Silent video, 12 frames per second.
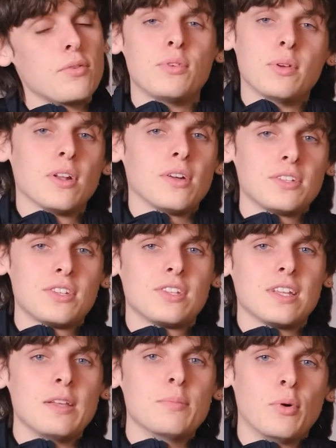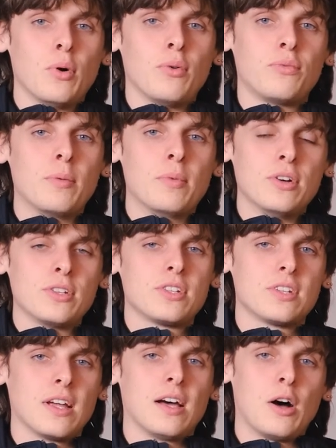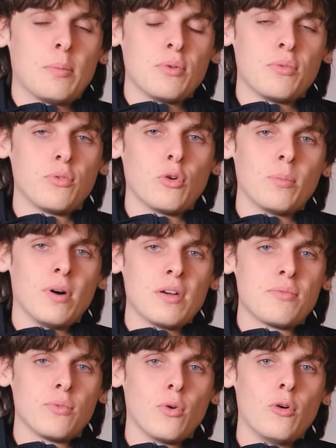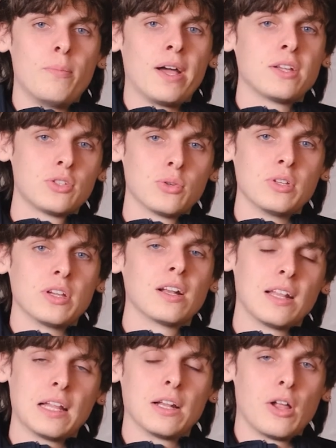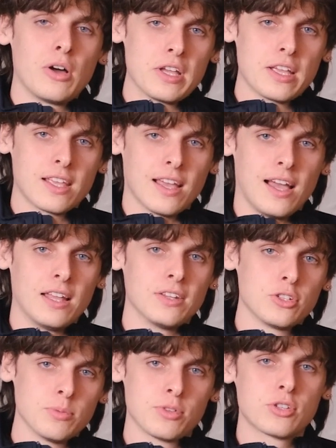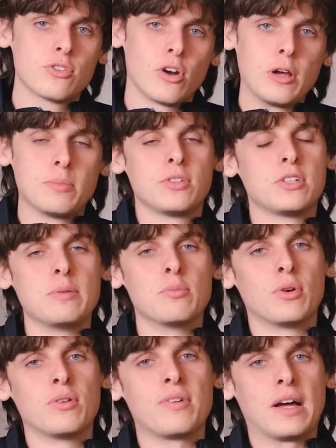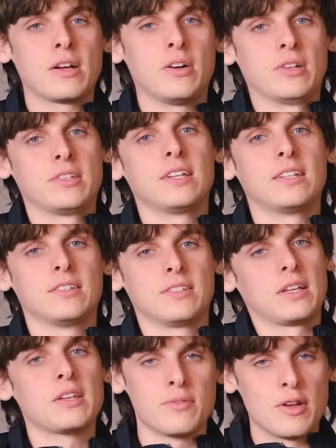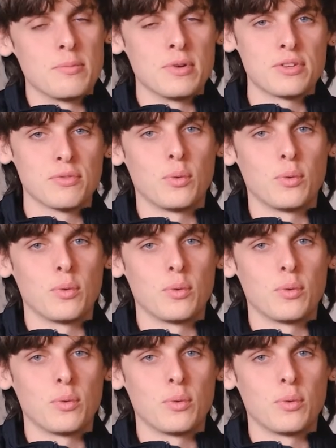If you'd like to see more from us at Arbil 4x4, make sure you click like and subscribe to see more of our content. Thank you very much for